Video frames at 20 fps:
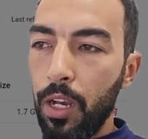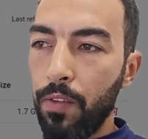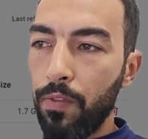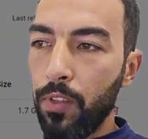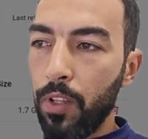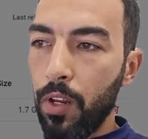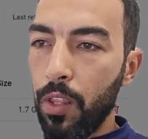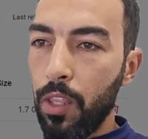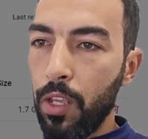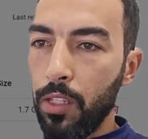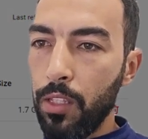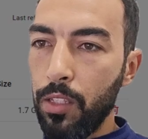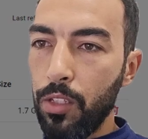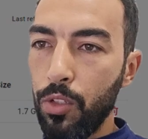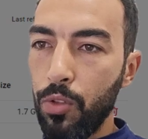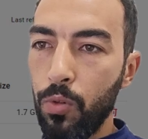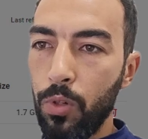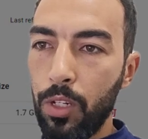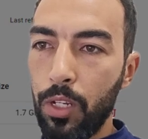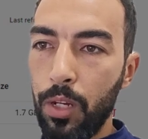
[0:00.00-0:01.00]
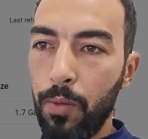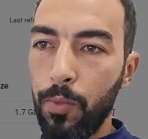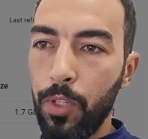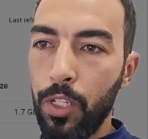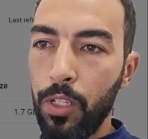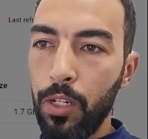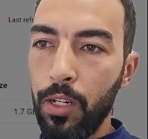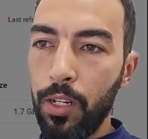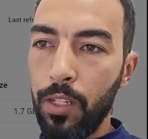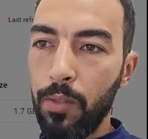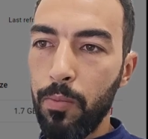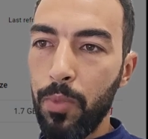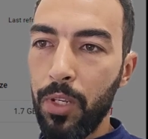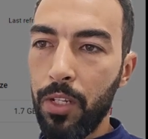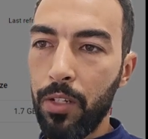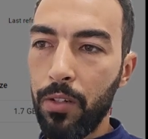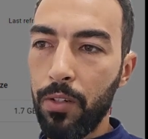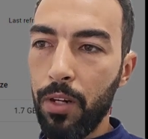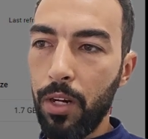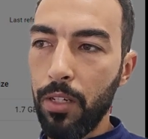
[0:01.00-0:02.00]
After that, you will come here and
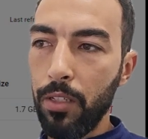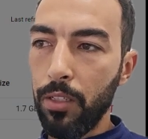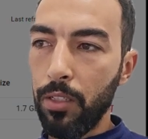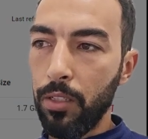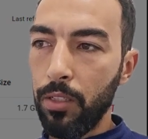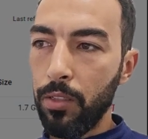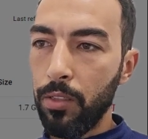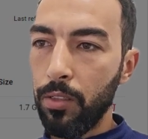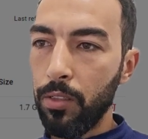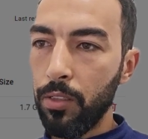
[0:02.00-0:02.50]
make run.